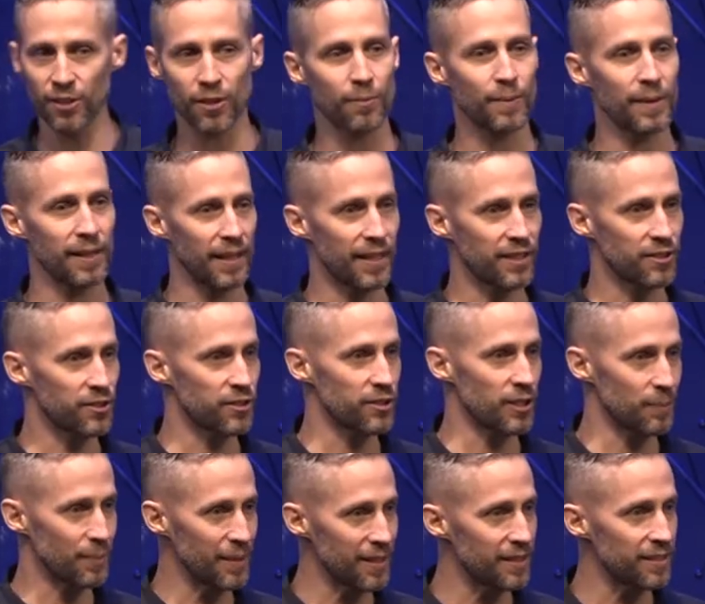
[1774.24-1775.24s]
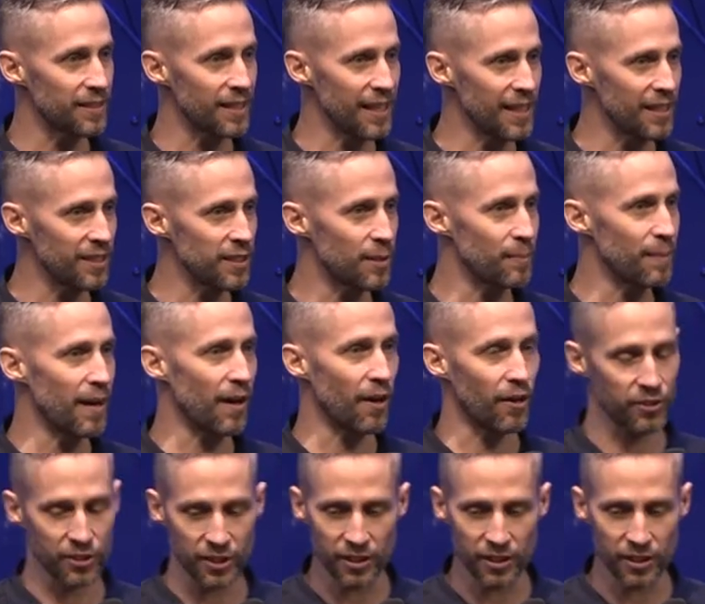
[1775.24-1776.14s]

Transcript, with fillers: your relationship, He is in your marriage,